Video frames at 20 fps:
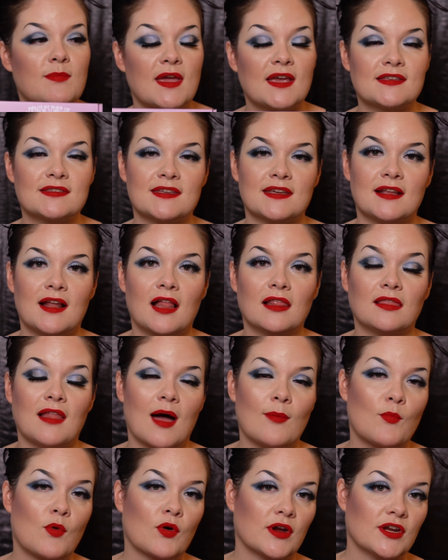makes it a
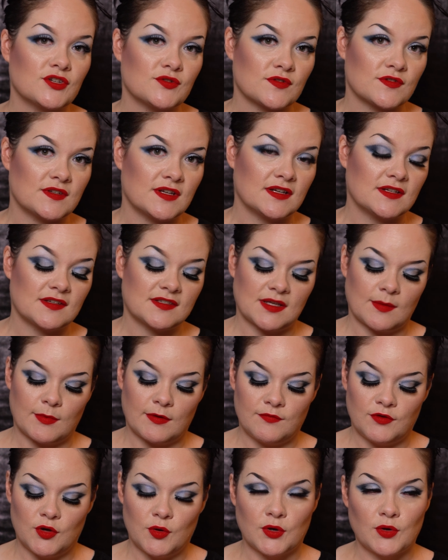lot more interesting to some
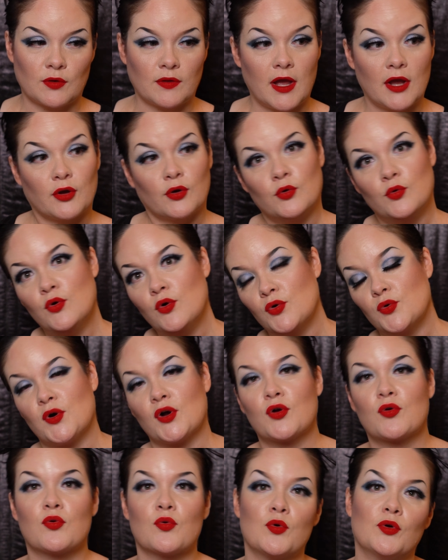of you, and you're like, ooh,
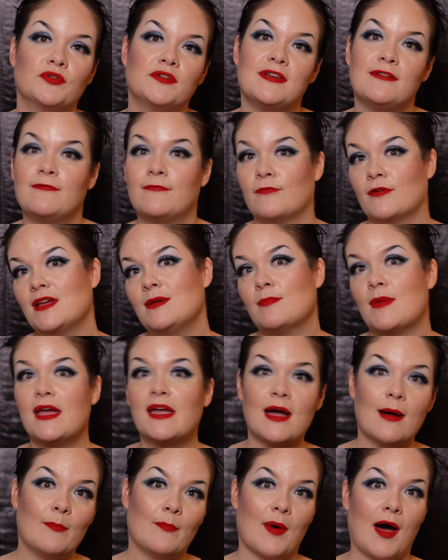a cruelty-free
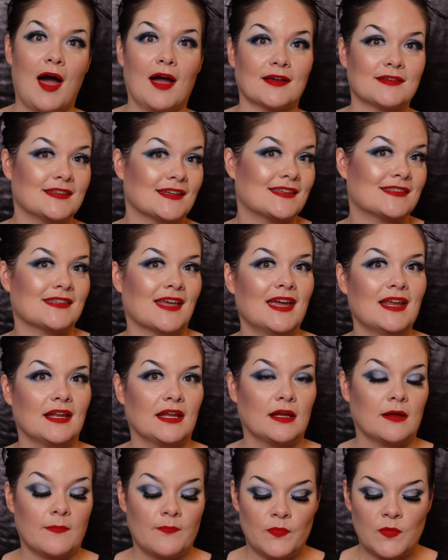makeup box,
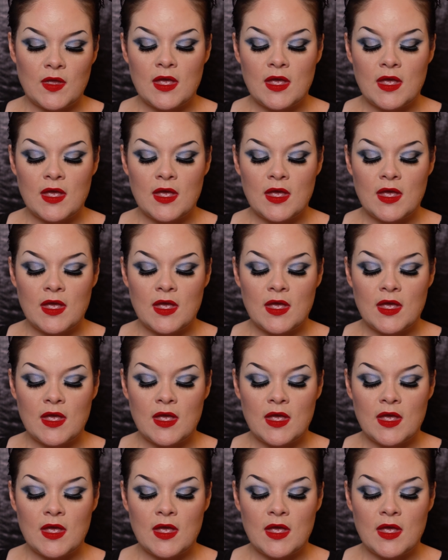exciting.